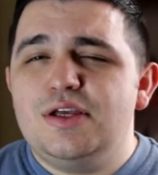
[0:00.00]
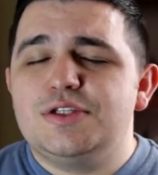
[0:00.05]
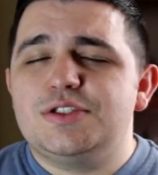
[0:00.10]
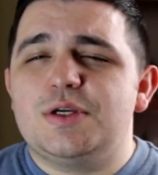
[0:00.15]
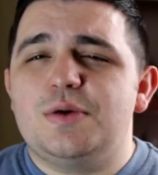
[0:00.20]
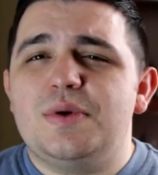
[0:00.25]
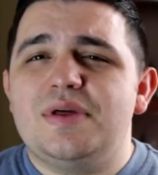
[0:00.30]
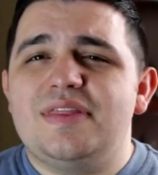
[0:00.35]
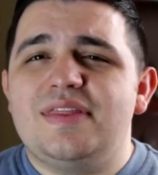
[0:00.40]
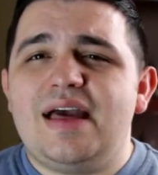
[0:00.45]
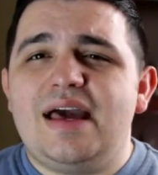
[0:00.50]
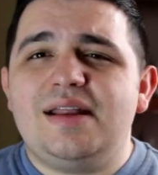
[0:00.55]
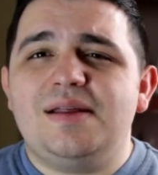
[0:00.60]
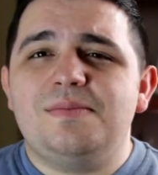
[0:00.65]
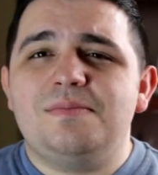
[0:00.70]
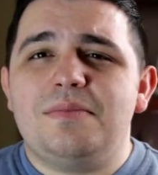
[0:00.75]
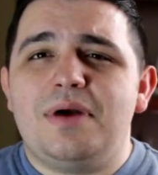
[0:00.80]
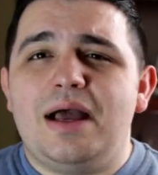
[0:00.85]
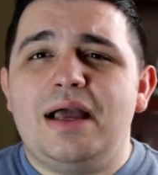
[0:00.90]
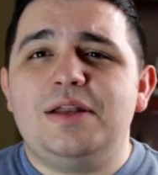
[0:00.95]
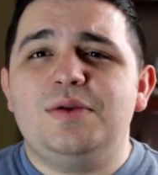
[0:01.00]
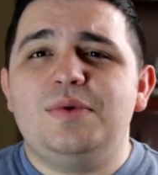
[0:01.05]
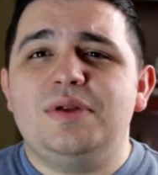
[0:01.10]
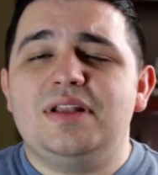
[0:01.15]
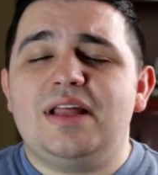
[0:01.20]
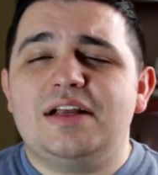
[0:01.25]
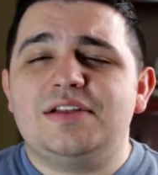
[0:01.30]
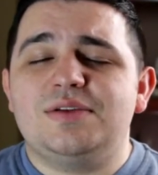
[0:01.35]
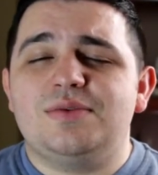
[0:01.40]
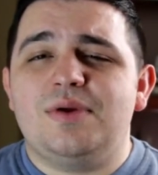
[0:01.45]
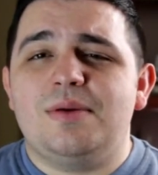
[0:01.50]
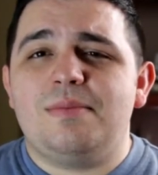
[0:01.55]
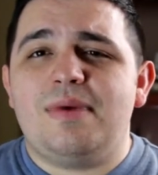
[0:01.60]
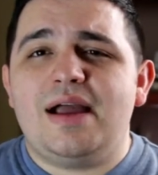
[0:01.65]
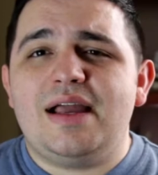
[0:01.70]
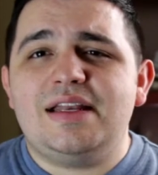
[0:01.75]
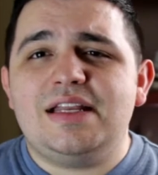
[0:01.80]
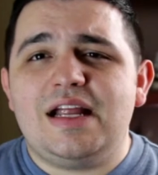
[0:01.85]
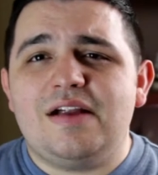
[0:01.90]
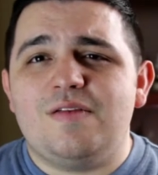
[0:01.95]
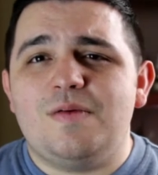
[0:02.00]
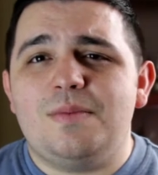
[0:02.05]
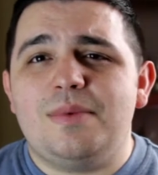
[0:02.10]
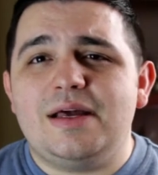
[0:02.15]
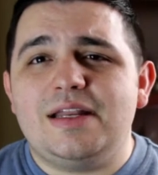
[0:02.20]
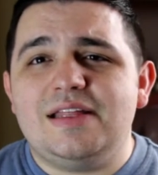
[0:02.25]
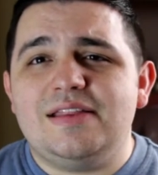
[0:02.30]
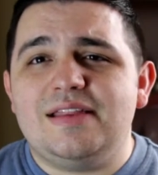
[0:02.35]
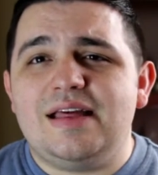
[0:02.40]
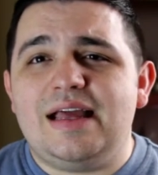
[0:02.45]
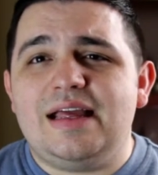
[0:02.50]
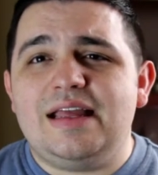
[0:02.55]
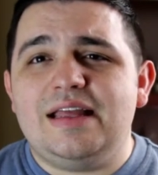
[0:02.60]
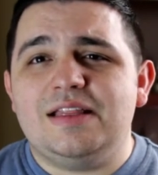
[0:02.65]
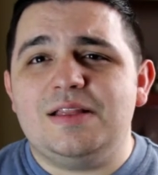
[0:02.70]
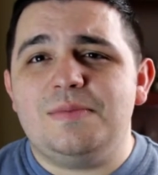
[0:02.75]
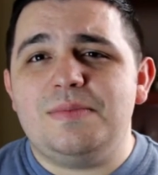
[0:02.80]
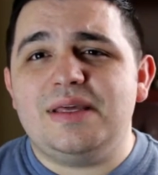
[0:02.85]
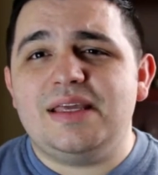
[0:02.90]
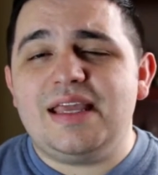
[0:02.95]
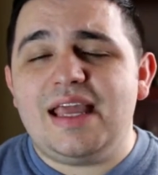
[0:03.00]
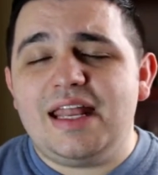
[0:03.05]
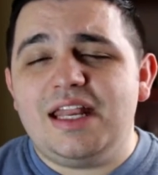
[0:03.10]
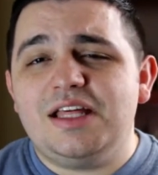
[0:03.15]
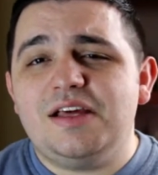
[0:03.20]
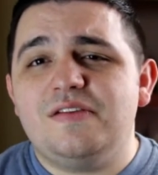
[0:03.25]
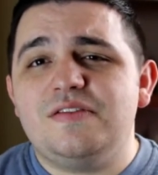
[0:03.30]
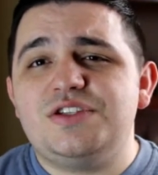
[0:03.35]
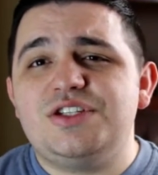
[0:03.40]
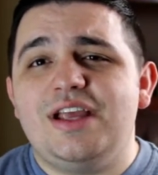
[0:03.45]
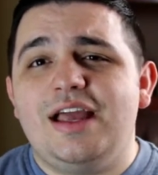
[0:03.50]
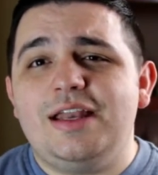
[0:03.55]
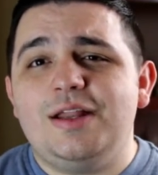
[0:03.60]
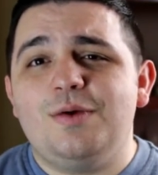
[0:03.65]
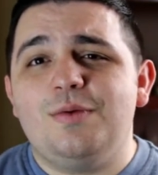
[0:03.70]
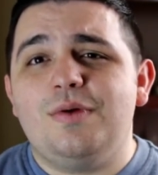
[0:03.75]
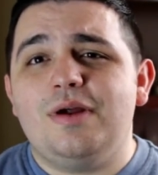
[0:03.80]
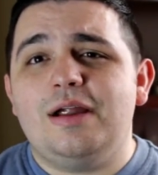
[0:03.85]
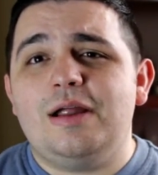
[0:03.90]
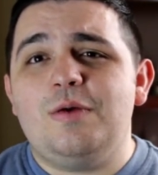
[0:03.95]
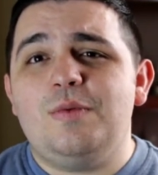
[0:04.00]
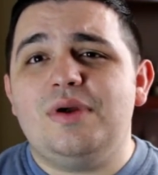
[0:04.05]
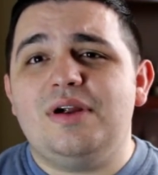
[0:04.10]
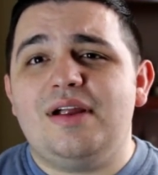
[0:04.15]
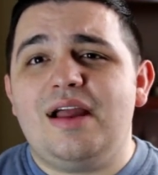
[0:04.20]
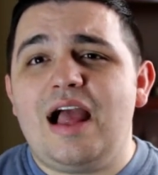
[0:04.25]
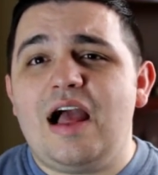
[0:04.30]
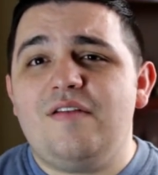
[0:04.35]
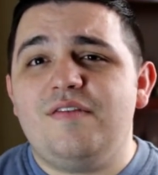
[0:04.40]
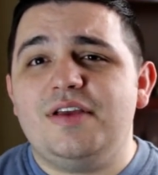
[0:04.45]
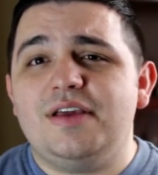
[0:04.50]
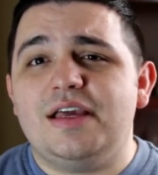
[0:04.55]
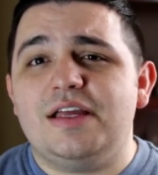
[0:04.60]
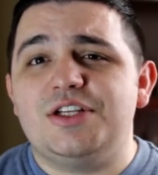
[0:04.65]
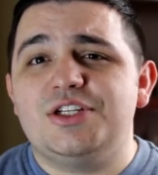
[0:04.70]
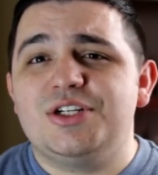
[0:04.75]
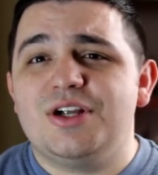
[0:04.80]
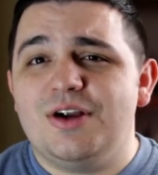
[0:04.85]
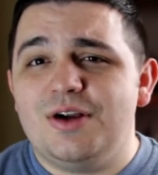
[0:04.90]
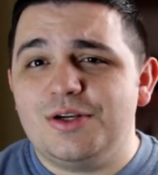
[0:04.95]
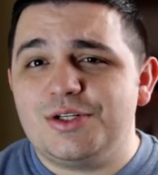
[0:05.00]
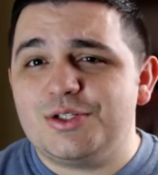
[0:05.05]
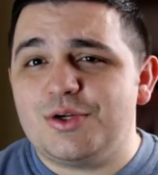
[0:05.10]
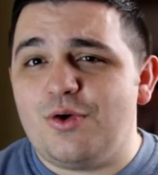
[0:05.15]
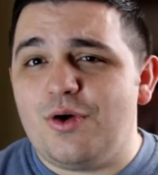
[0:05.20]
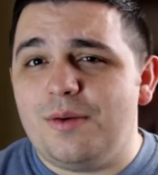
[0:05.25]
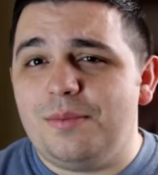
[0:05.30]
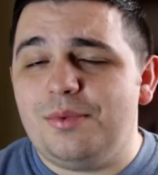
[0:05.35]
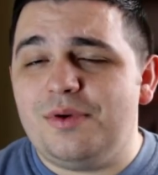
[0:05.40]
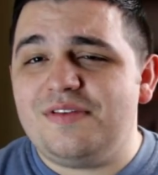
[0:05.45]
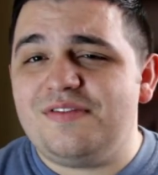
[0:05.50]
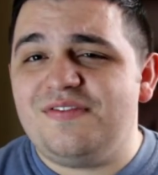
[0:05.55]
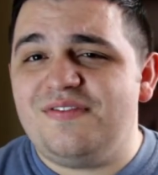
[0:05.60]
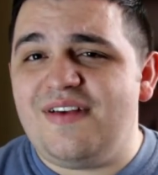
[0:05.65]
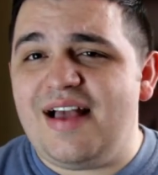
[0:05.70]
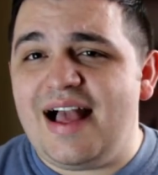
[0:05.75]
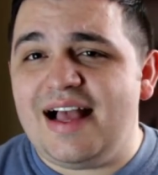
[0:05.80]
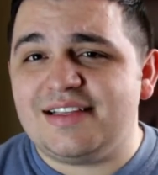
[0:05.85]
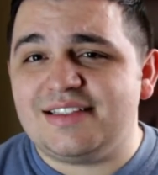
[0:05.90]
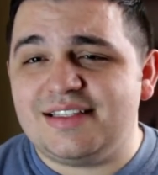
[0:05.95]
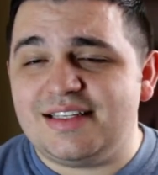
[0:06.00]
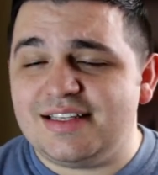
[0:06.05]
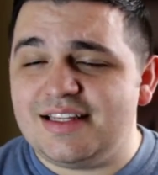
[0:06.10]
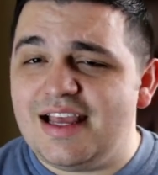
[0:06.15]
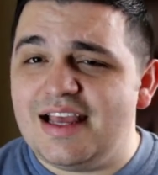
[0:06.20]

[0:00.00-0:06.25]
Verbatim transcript: So, with that in mind, we'd like to remind everybody that beginning of January, we are having a church corporate fast.